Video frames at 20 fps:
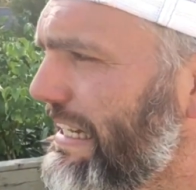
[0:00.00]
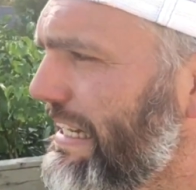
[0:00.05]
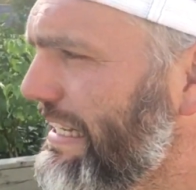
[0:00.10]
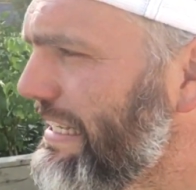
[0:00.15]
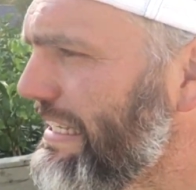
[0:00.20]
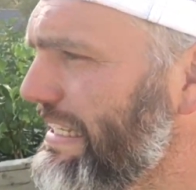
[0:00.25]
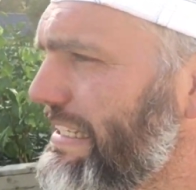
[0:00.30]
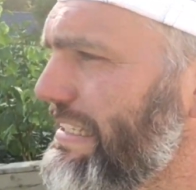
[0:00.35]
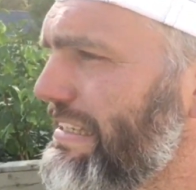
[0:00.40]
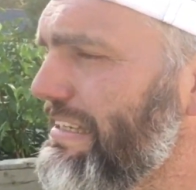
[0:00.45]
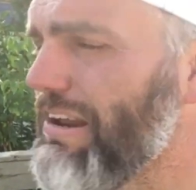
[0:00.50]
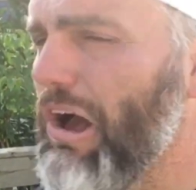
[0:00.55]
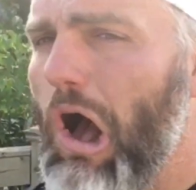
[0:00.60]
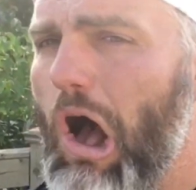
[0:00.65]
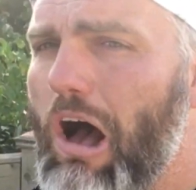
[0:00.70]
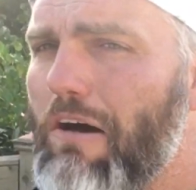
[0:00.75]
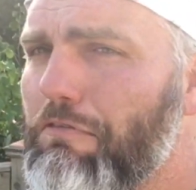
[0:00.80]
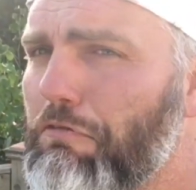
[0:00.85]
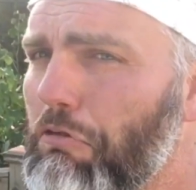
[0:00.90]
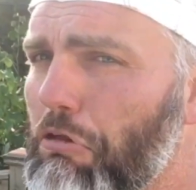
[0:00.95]
I get
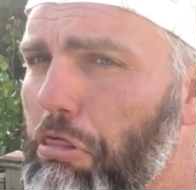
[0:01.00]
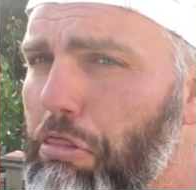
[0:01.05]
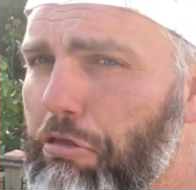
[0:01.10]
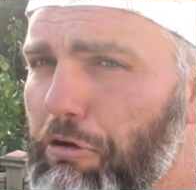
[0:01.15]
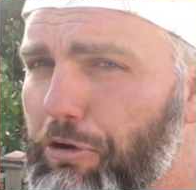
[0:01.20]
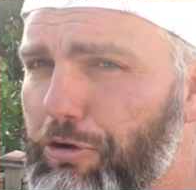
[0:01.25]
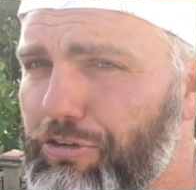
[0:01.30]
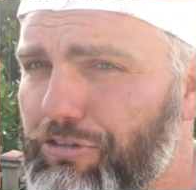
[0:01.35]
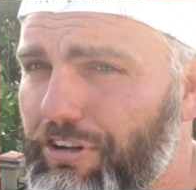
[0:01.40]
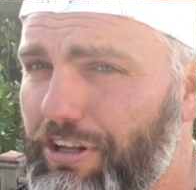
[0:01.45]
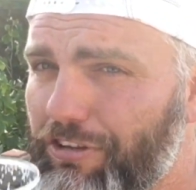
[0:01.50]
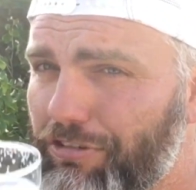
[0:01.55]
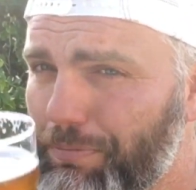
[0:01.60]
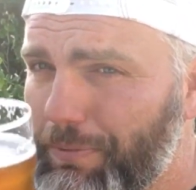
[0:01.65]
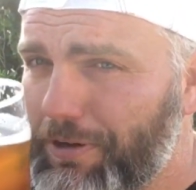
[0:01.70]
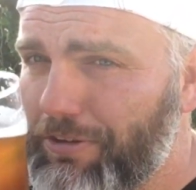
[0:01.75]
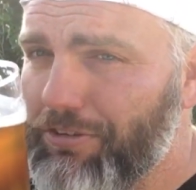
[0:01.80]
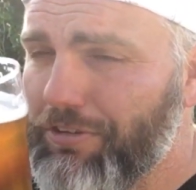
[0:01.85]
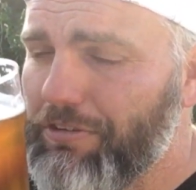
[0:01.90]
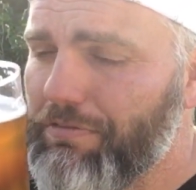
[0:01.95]
awful thirsty,
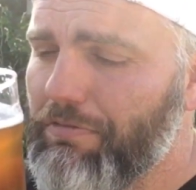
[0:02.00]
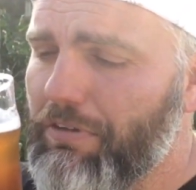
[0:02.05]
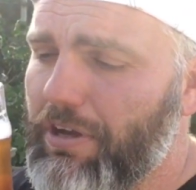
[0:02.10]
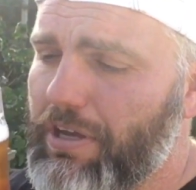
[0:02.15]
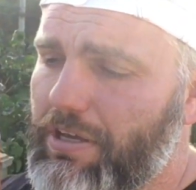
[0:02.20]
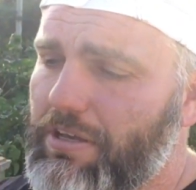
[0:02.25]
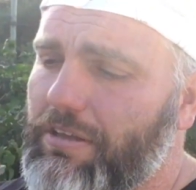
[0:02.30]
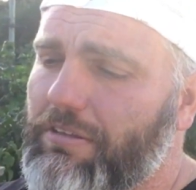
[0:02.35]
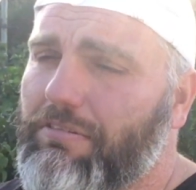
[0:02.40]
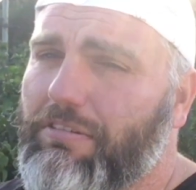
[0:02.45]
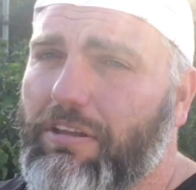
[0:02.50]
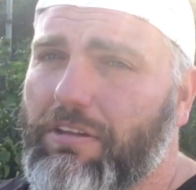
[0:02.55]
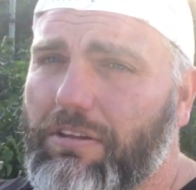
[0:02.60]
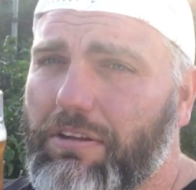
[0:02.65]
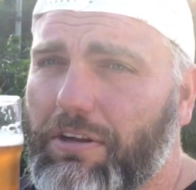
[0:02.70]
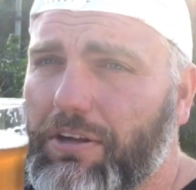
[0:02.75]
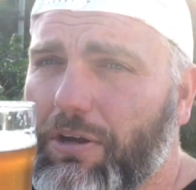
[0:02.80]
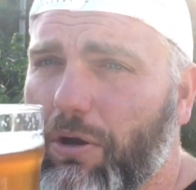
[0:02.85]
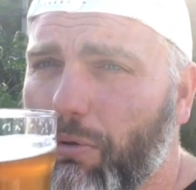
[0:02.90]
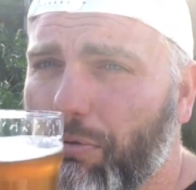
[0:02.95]
especially if I
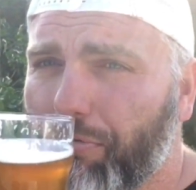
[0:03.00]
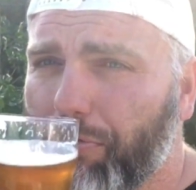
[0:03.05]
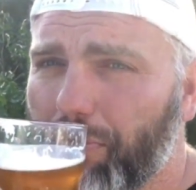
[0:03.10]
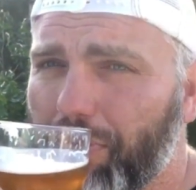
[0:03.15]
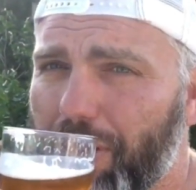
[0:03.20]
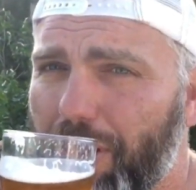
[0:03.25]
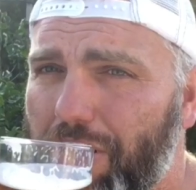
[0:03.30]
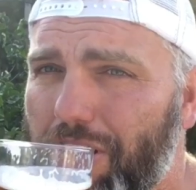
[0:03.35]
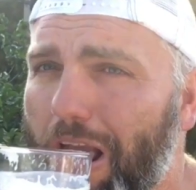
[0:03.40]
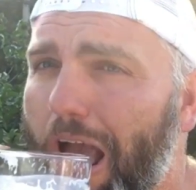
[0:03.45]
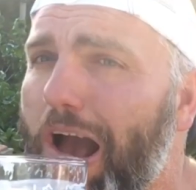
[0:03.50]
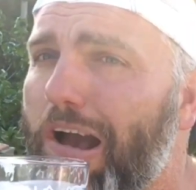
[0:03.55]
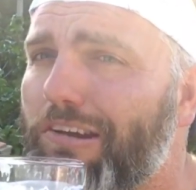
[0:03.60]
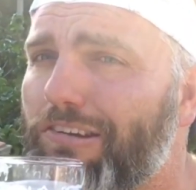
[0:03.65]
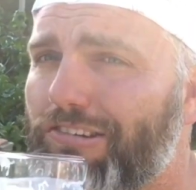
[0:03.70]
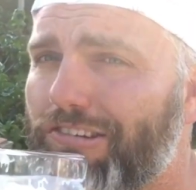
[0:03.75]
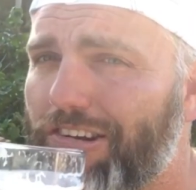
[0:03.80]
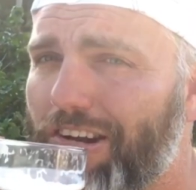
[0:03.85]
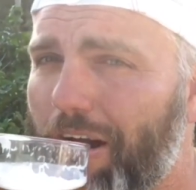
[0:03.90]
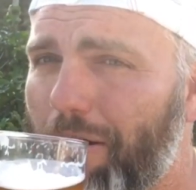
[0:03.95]
continue to go through these
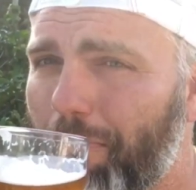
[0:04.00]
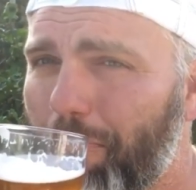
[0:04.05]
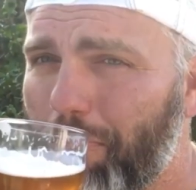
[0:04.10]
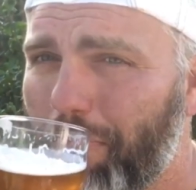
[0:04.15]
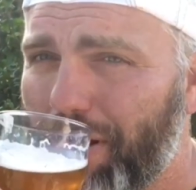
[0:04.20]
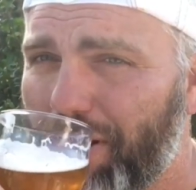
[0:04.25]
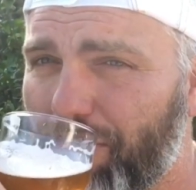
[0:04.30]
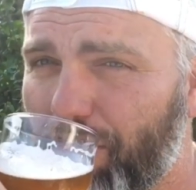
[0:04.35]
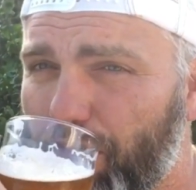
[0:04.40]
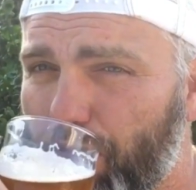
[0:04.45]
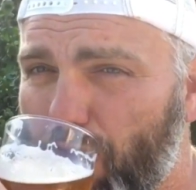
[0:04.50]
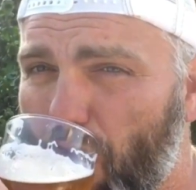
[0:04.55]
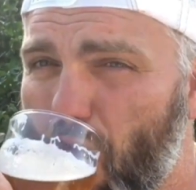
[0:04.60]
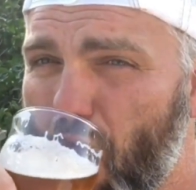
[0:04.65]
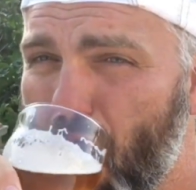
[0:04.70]
some bitches.